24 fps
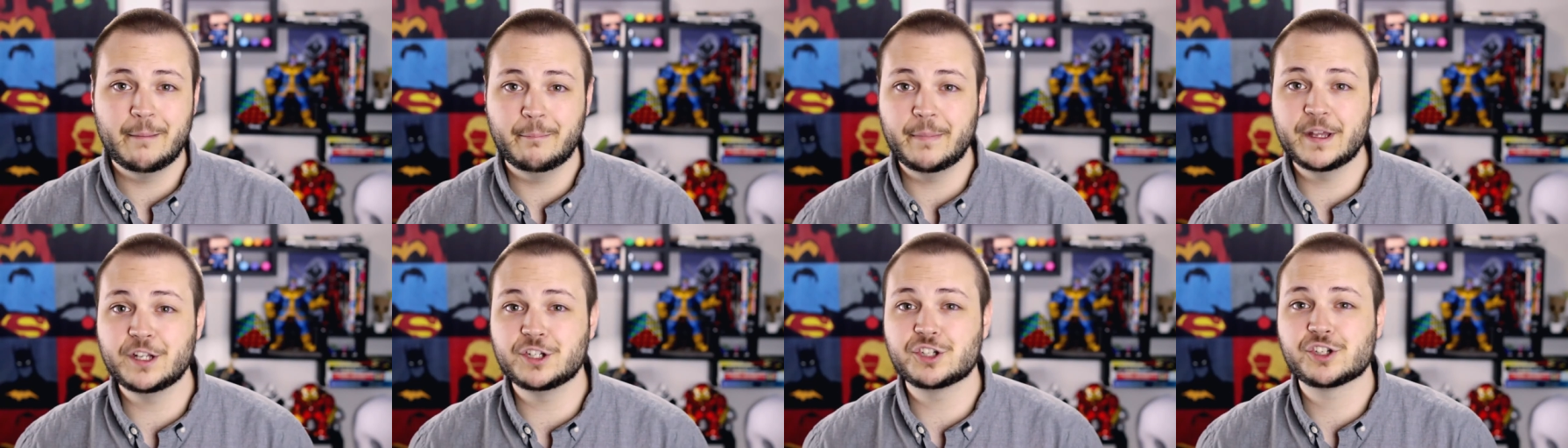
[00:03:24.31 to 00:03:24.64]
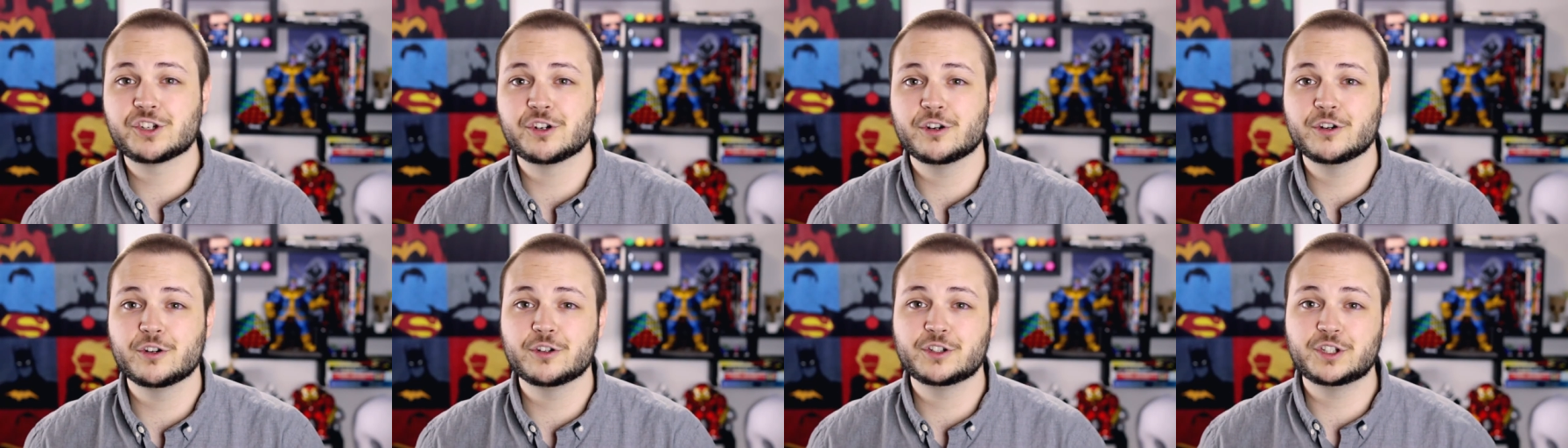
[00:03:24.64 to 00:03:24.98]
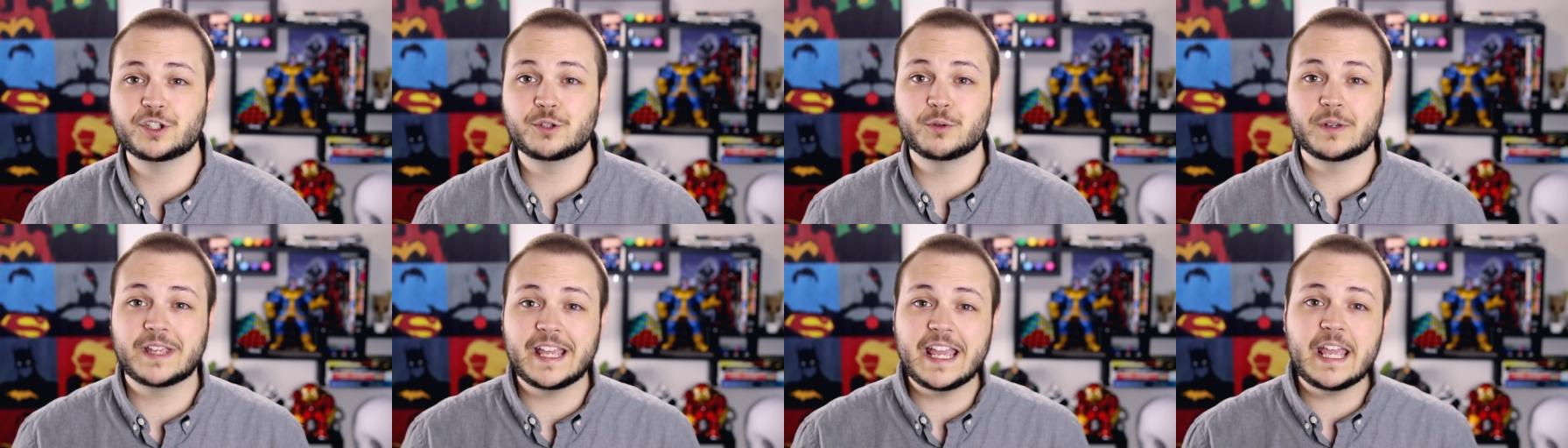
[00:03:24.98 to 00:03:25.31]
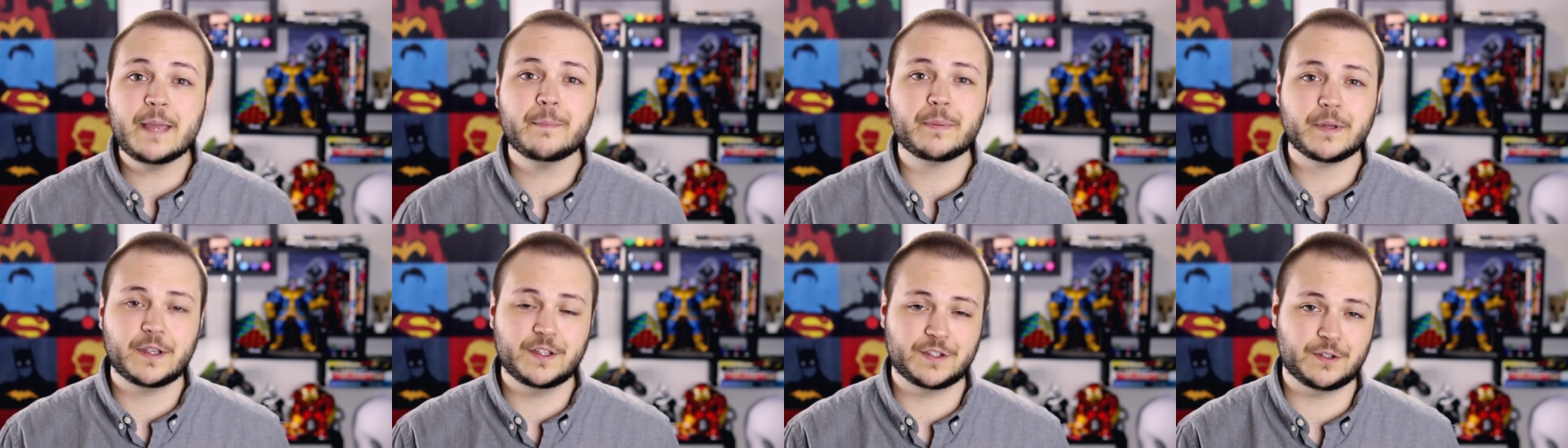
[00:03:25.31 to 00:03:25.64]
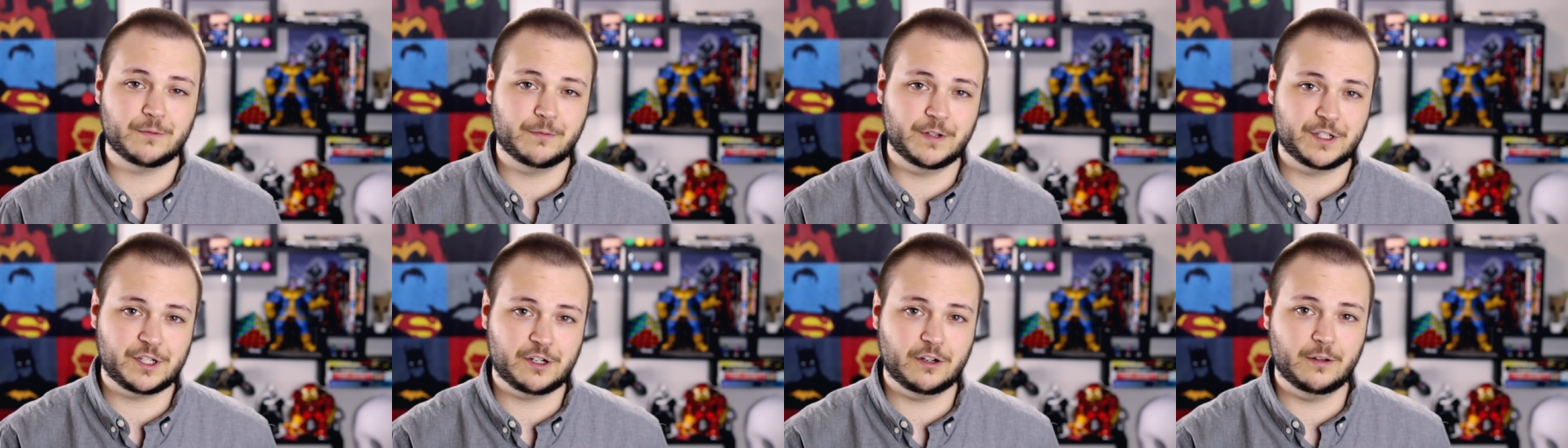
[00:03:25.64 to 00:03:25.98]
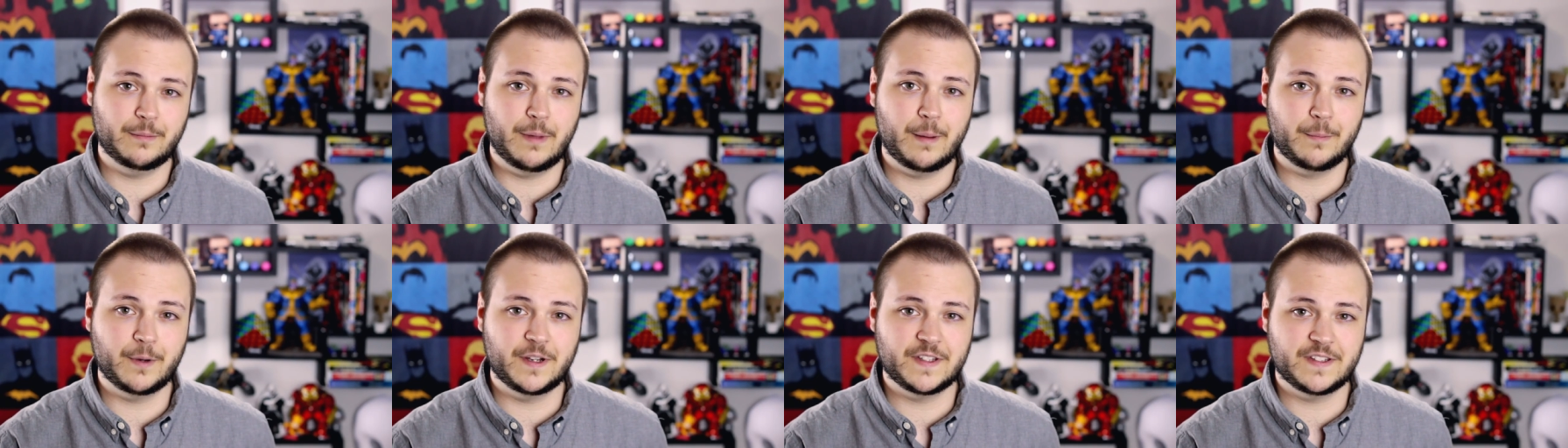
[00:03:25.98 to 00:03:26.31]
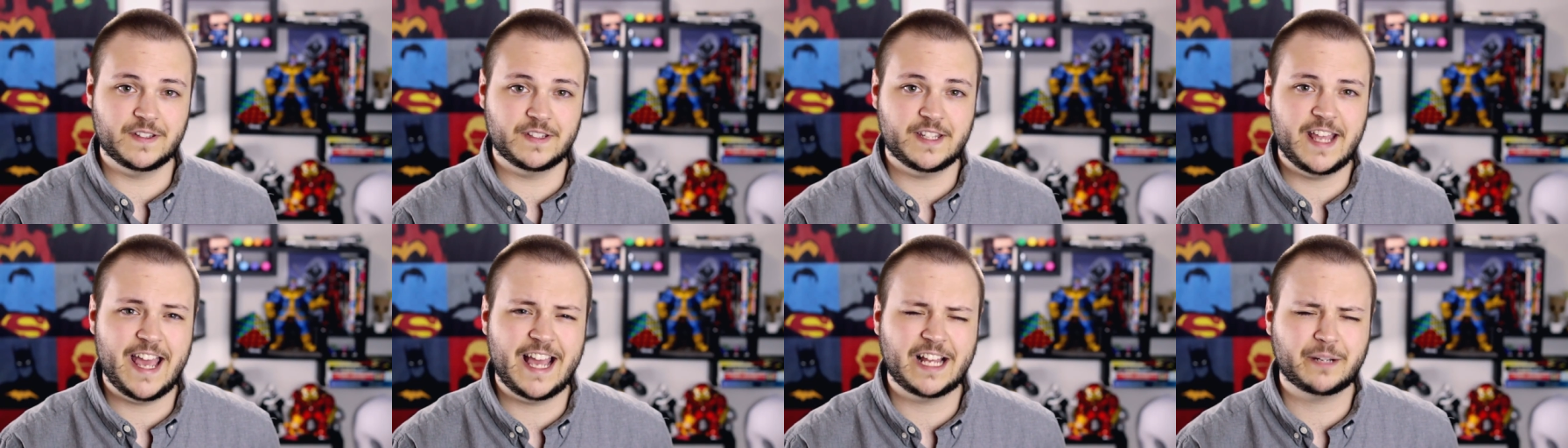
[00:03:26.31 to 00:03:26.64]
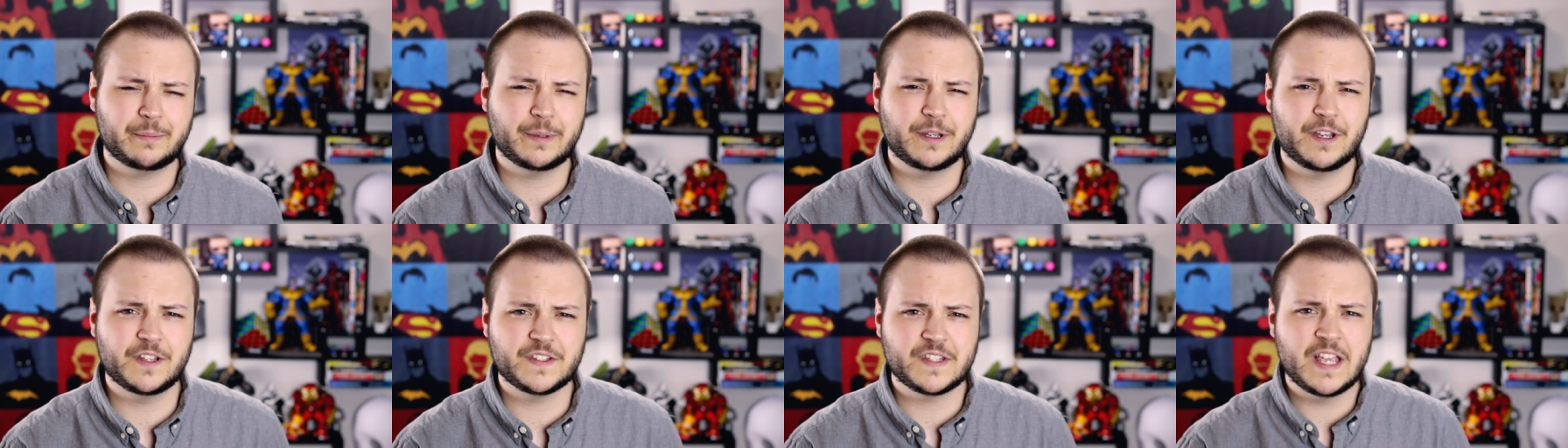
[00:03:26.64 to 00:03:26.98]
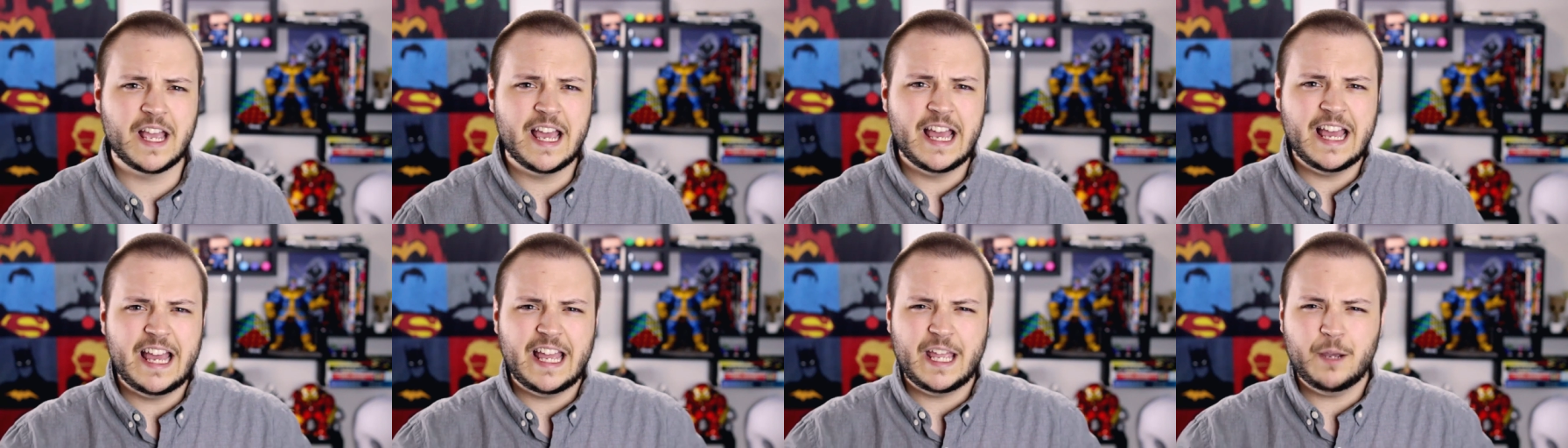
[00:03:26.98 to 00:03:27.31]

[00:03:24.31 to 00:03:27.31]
made sure to keep his original memories intact because